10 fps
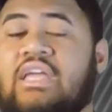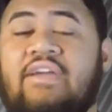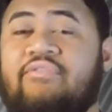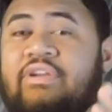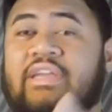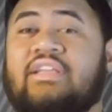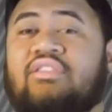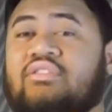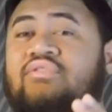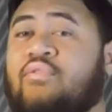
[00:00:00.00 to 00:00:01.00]
if we
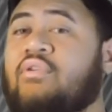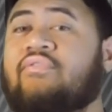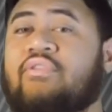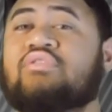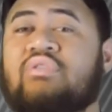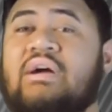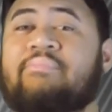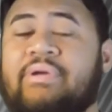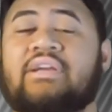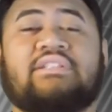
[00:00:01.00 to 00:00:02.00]
hit those four first
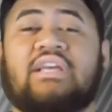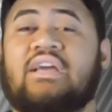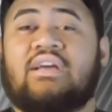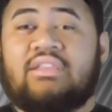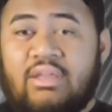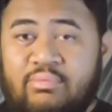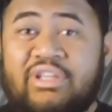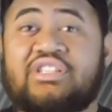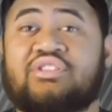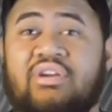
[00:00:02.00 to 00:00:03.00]
round picks, then
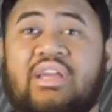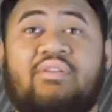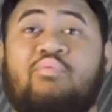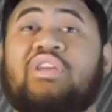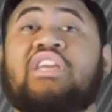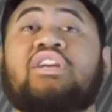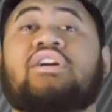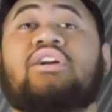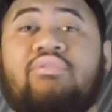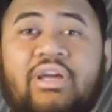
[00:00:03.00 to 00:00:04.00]
we straight. We
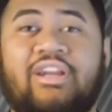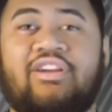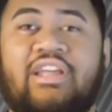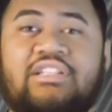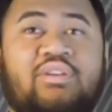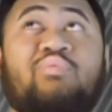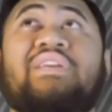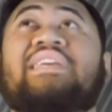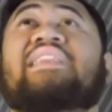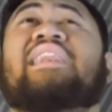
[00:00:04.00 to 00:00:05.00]
good, Raider Nation.
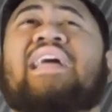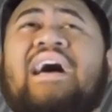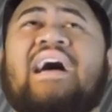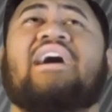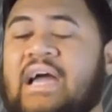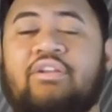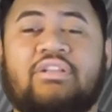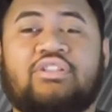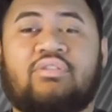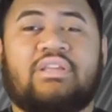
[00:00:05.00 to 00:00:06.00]
We live. I
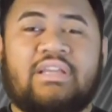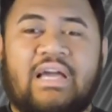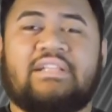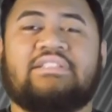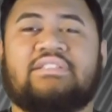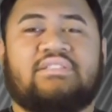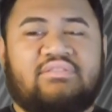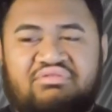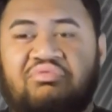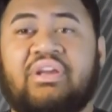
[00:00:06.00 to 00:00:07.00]
know this whole thing got
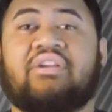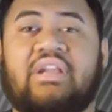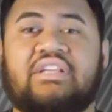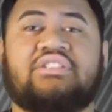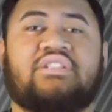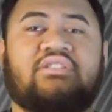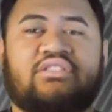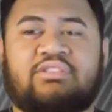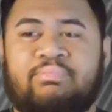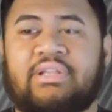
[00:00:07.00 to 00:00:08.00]
the Raider
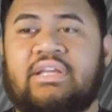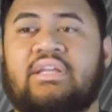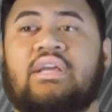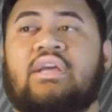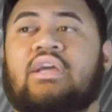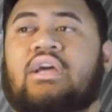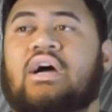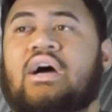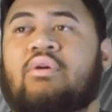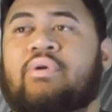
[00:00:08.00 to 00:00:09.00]
Nation split,
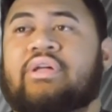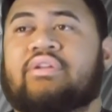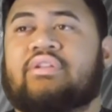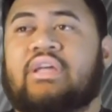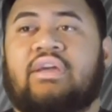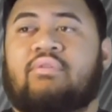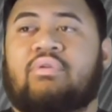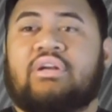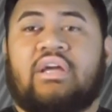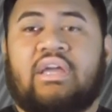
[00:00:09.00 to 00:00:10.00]
whether they
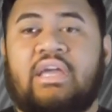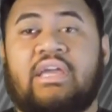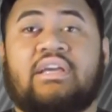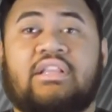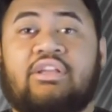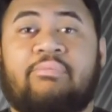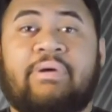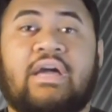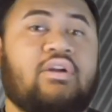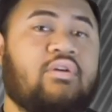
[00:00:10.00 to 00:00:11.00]
want to hate Khalil
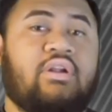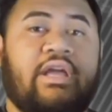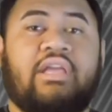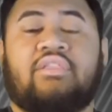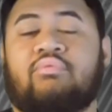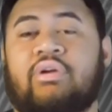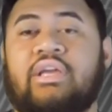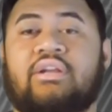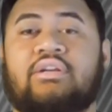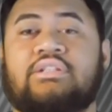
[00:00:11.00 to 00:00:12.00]
Mack or hate the
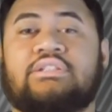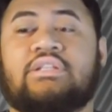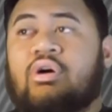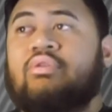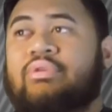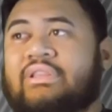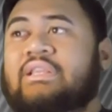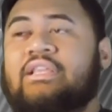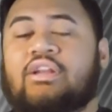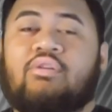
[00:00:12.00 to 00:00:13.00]
Raiders. Well,
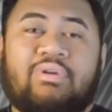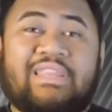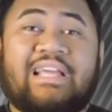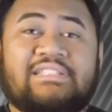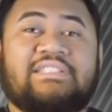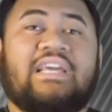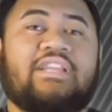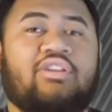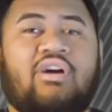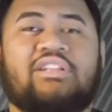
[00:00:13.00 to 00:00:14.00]
with that
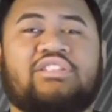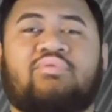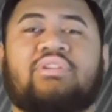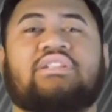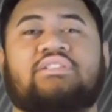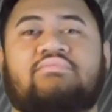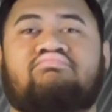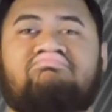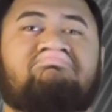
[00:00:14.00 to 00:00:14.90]
said, you know, I just want to